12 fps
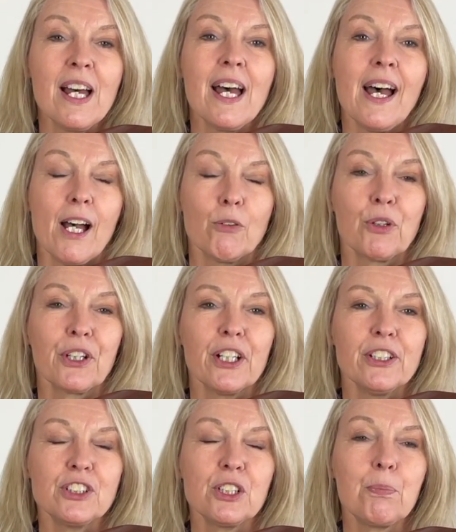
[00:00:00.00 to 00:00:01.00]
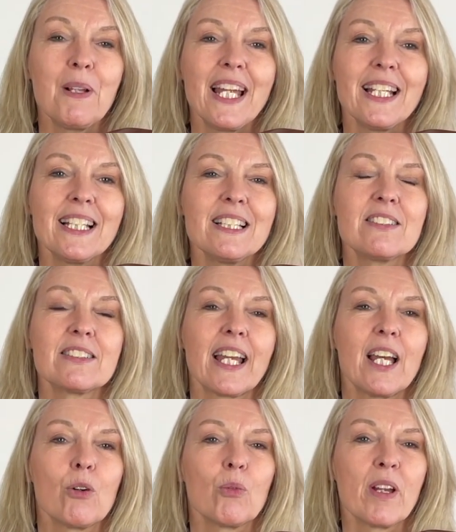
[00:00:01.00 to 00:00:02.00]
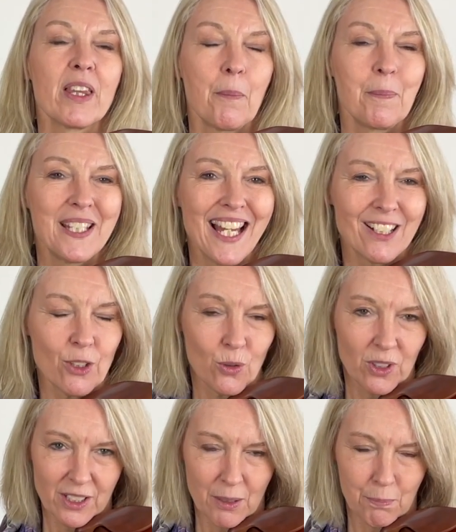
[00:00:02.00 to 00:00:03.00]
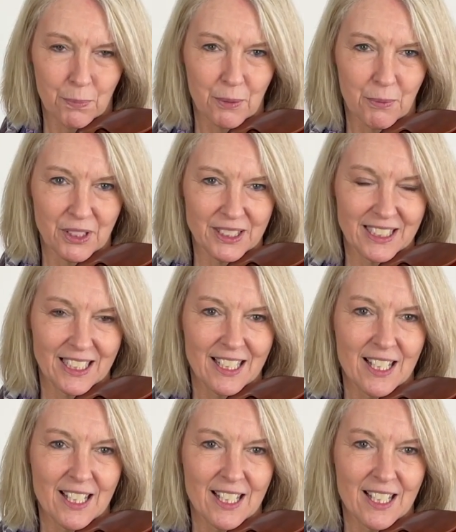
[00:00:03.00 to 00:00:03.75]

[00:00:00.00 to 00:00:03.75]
and we're going to play this scale with a piano accompaniment.